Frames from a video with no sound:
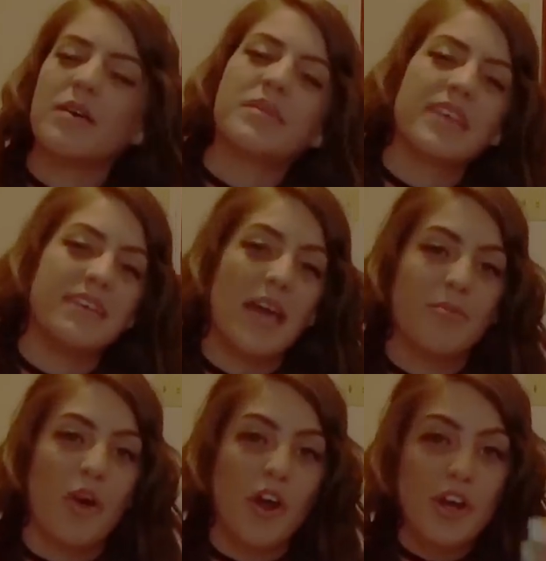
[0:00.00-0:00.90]
some skin
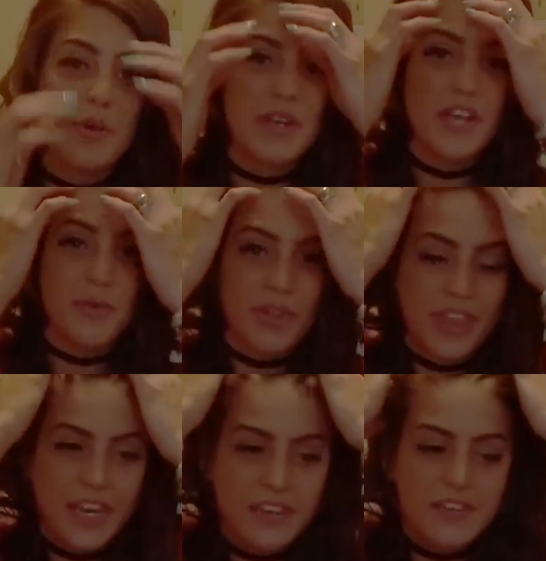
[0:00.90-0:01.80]
types aren't going to be good with
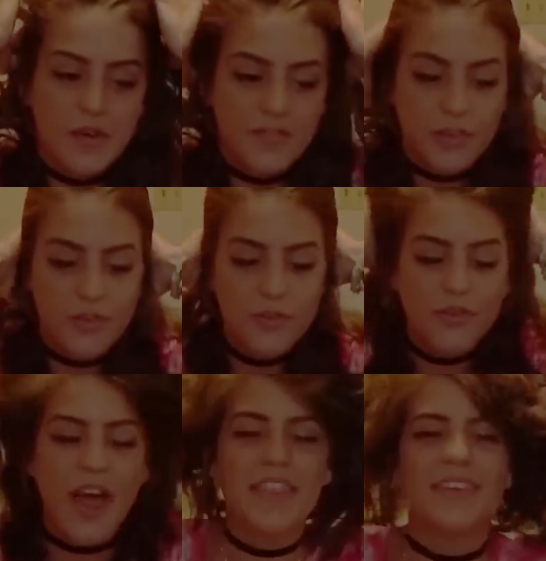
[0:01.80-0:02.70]
it, and so if you do
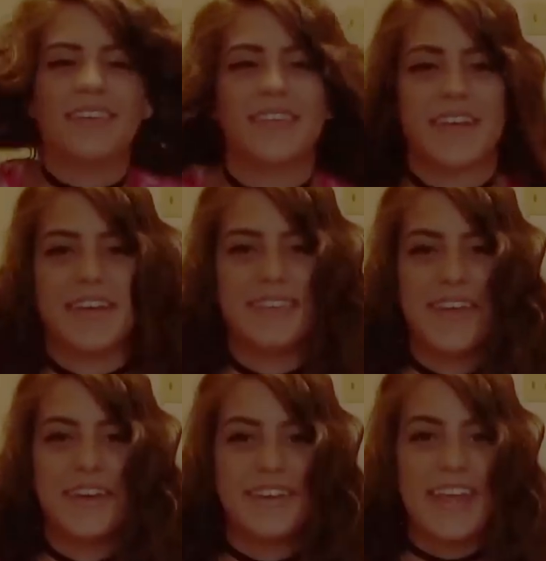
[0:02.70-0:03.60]
try this and like I
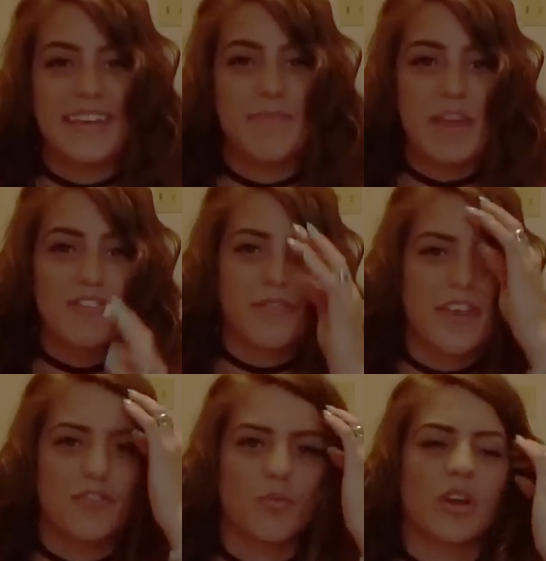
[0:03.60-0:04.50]
said, it makes your
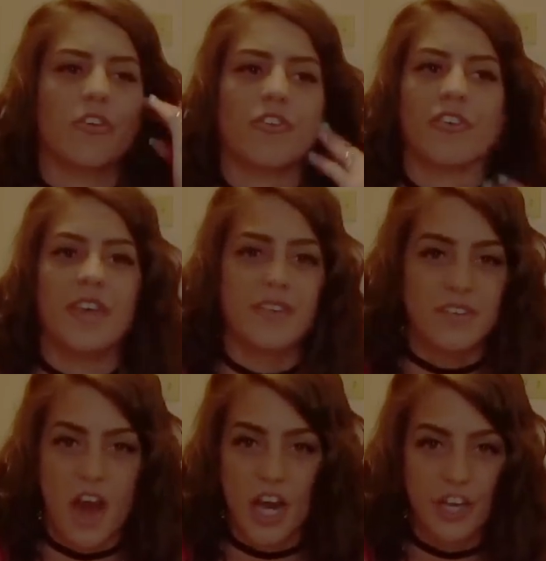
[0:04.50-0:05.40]
face worse or like it's
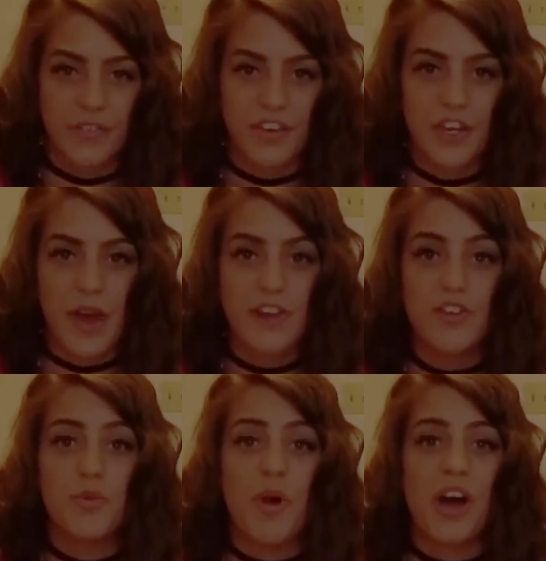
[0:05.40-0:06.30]
not good for you, I
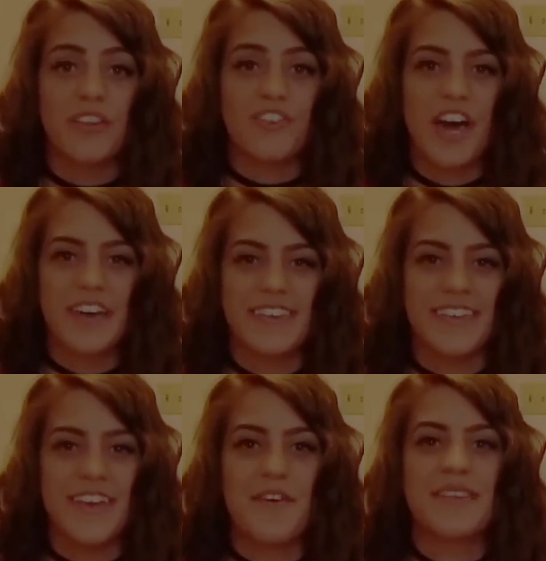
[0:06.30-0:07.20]
do apologize, and
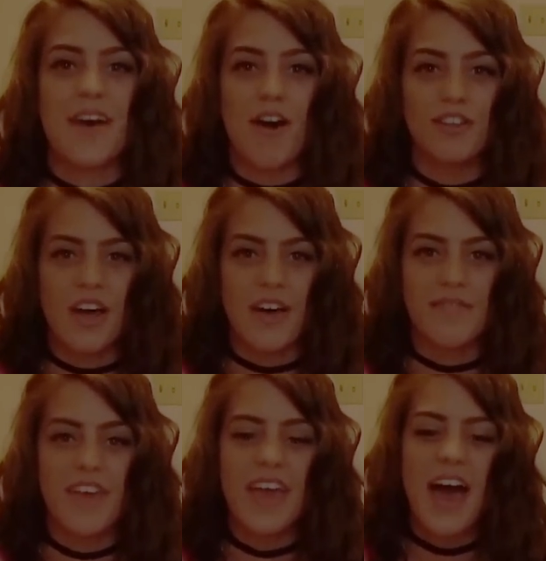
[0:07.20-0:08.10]
you know, it's all
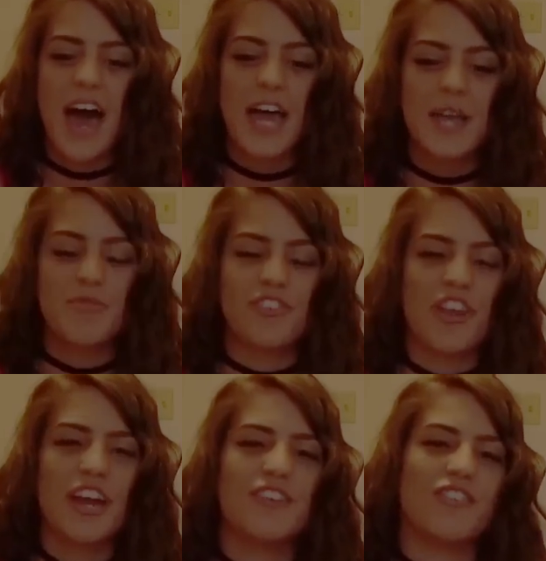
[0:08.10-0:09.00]
love. I am just
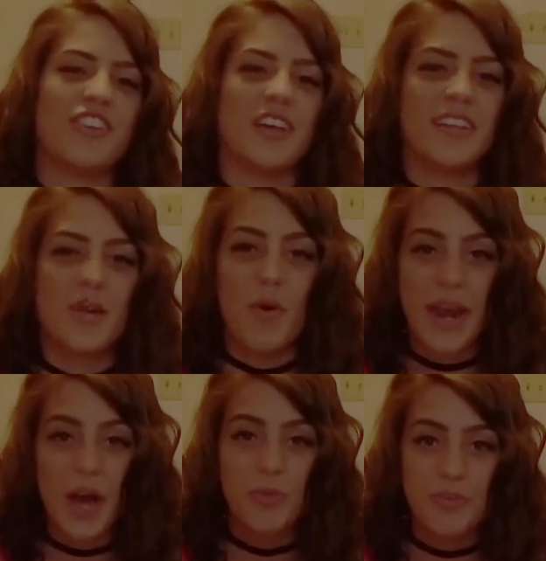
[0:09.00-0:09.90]
trying to share like what
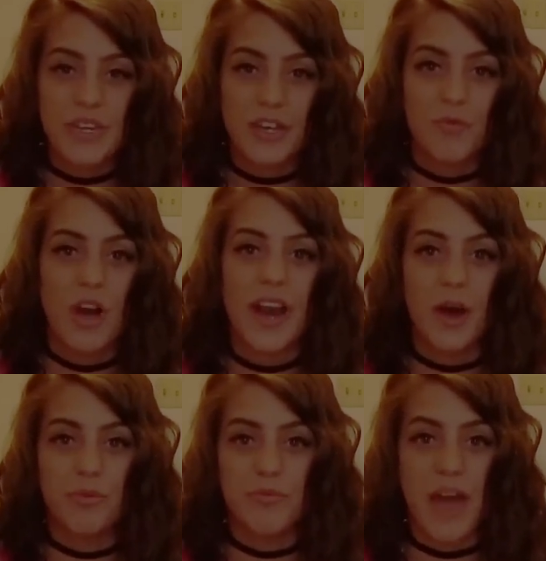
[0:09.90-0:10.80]
helped me and what
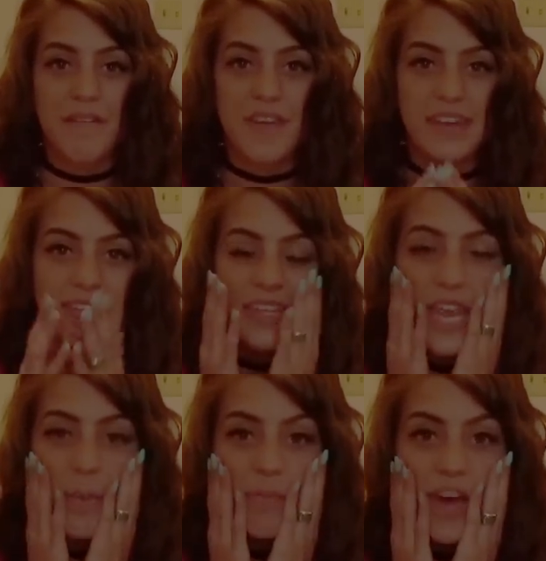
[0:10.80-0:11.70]
helped my face
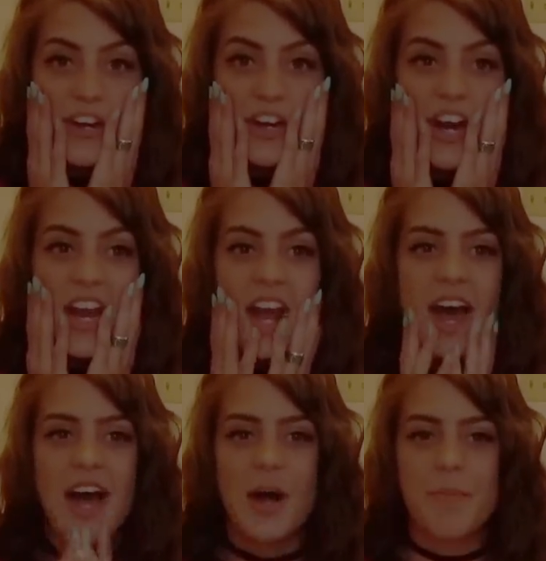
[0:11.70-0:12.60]
get better.
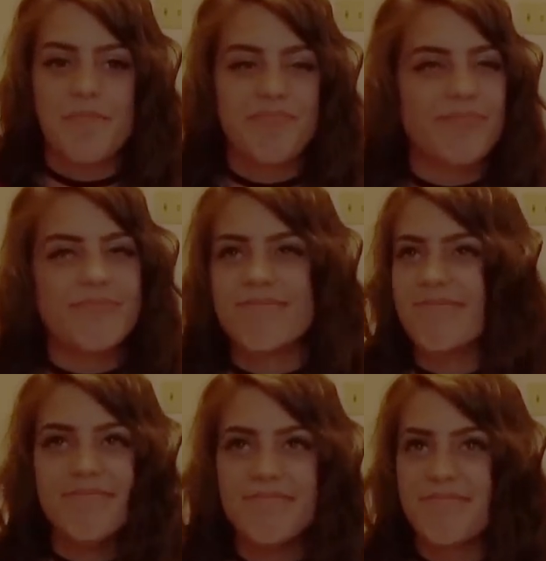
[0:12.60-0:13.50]

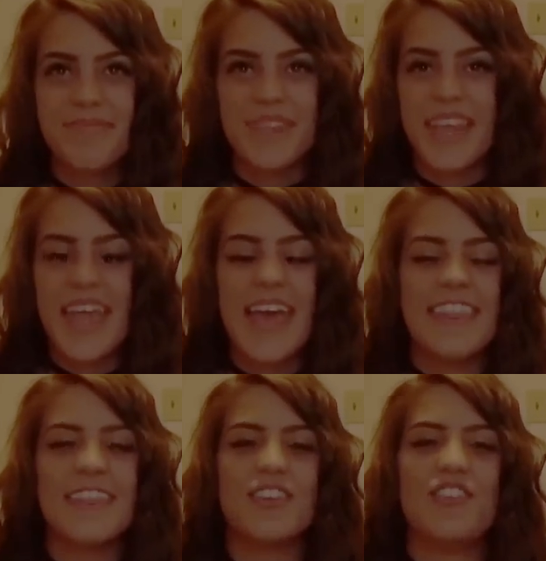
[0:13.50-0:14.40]

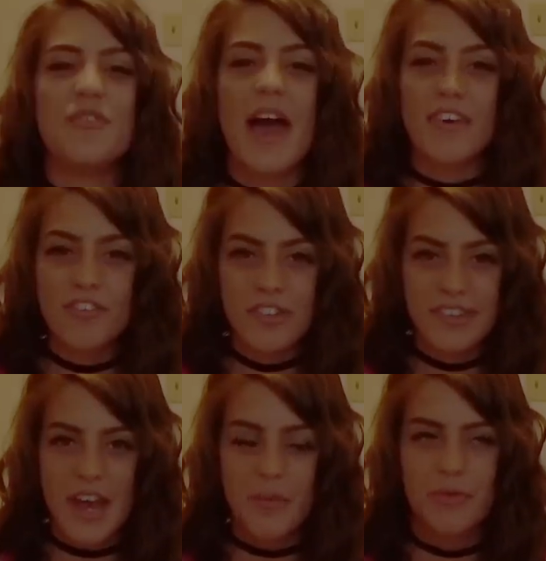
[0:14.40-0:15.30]
And then the 2 extra
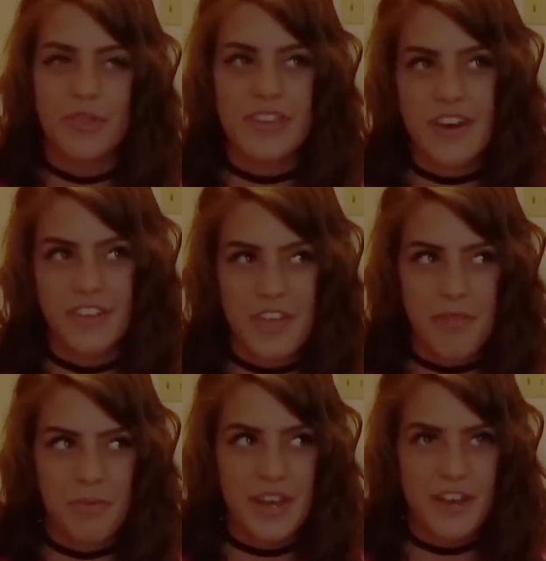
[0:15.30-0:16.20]
steps, well it's kind of like
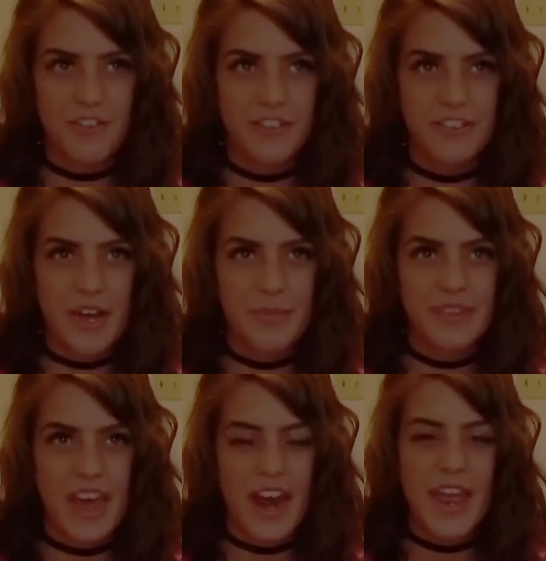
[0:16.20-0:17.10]
3 extra steps
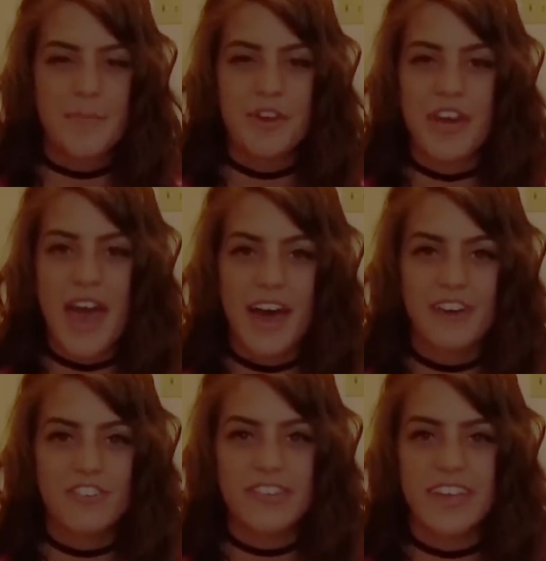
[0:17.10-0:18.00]
that I am going to
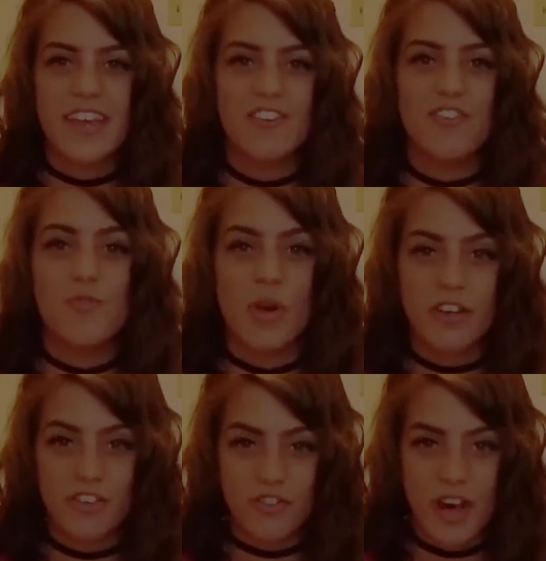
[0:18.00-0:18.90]
add just in case you
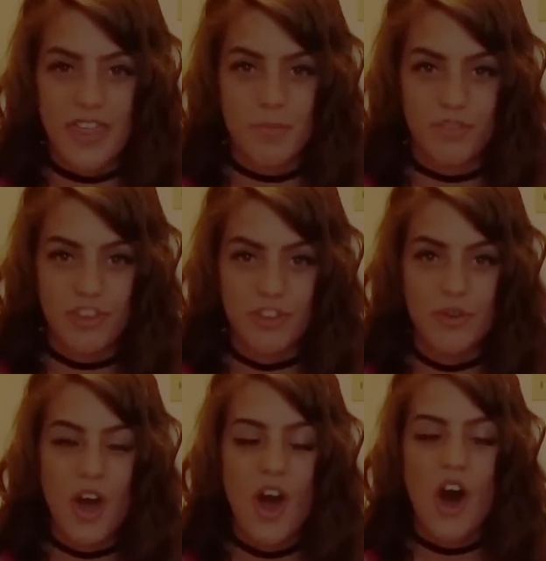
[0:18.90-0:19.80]
want to try them
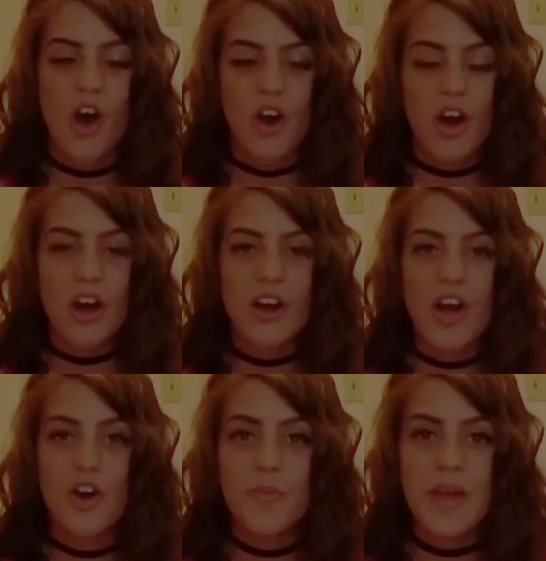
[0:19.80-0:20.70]
too, are
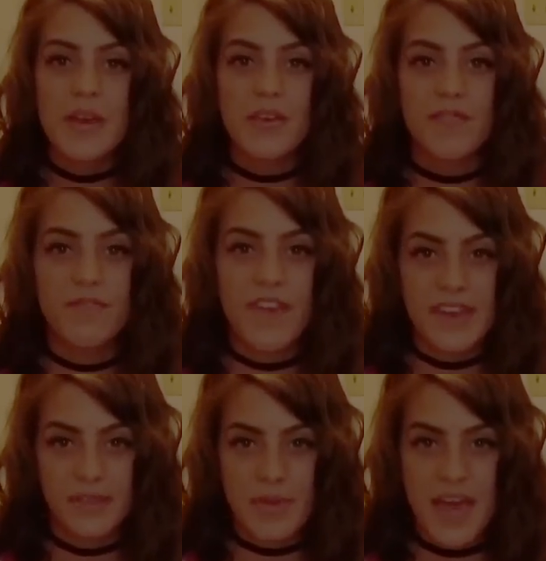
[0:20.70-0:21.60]
homemade
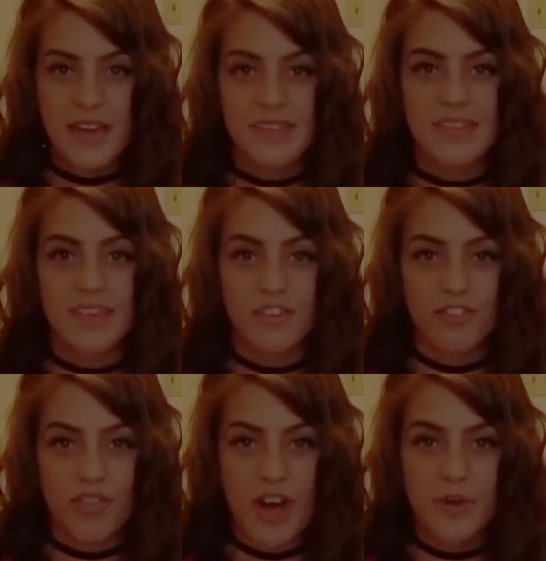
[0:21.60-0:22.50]
face masks and
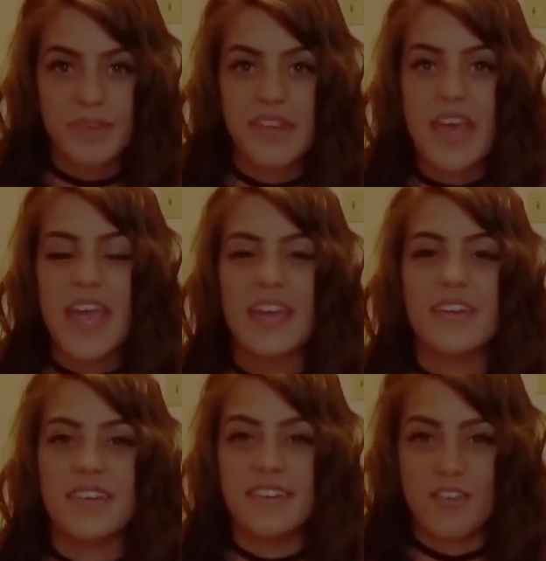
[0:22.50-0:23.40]
scrubs
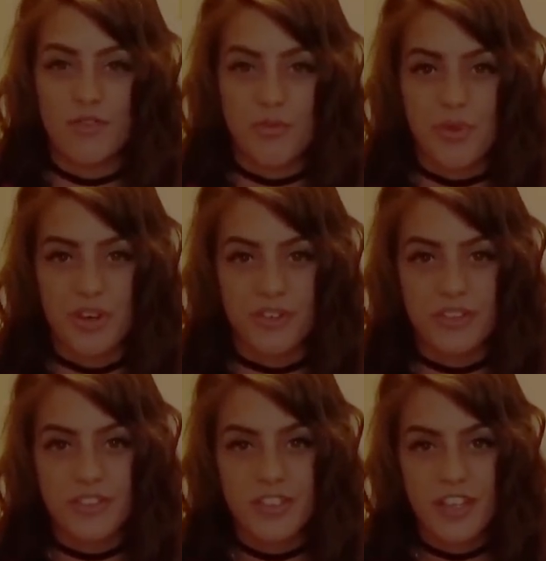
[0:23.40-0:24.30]
and essential
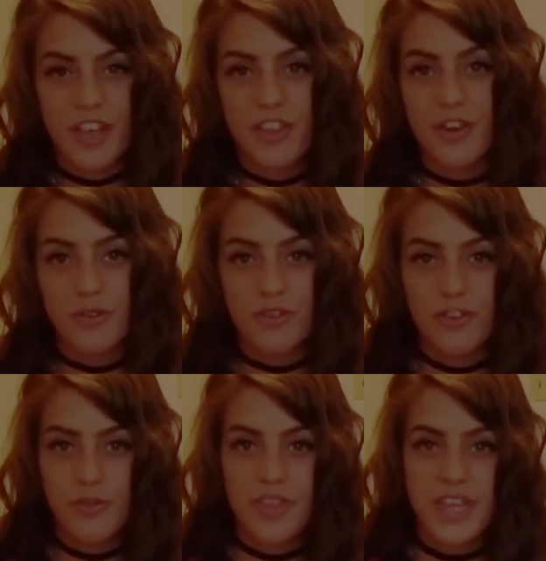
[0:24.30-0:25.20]
oils. Those
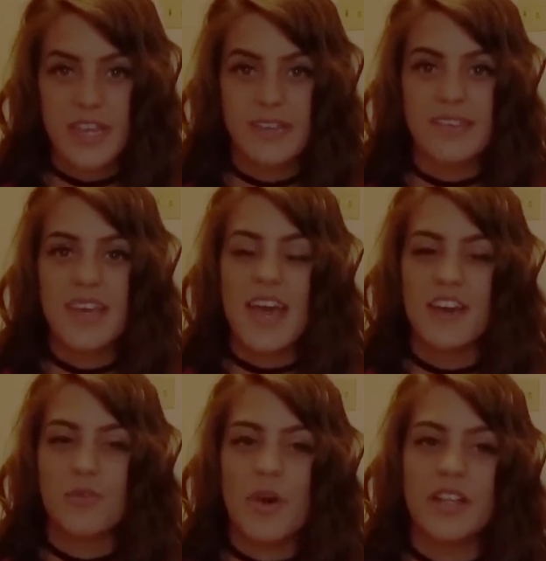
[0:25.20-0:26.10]
2 things,
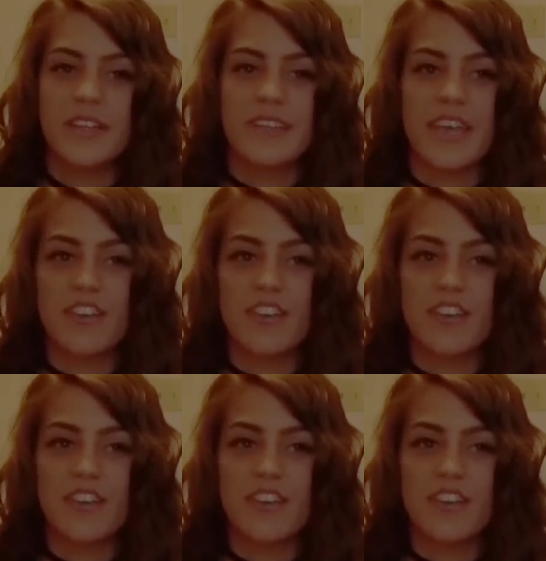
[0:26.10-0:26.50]
as well as like